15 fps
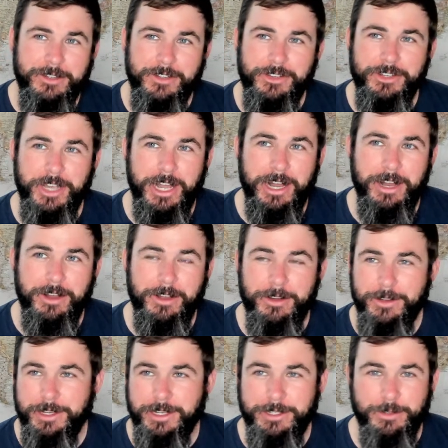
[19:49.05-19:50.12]
child,
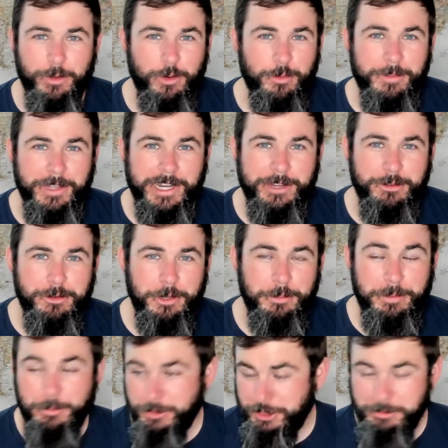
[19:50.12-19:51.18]
or his home that he grew up
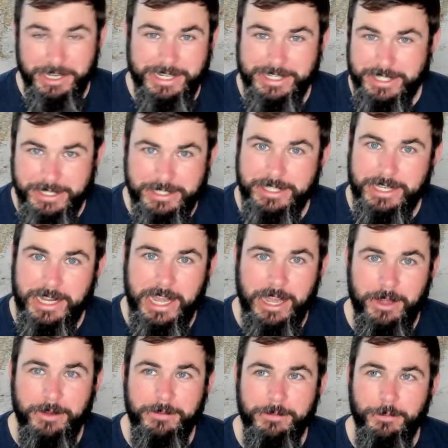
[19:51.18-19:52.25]
in, which makes sense
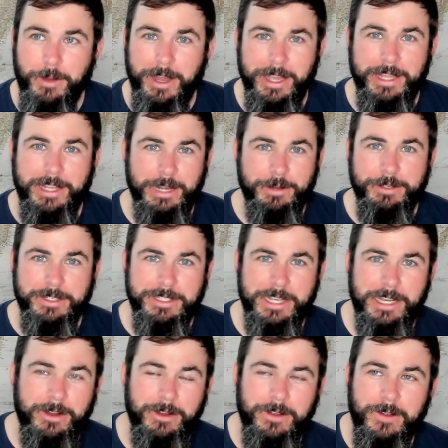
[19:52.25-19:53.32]
now why that was
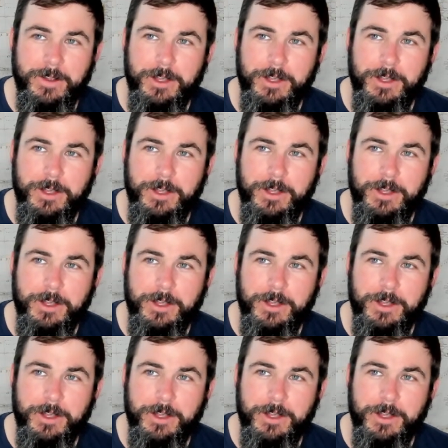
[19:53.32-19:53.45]
there.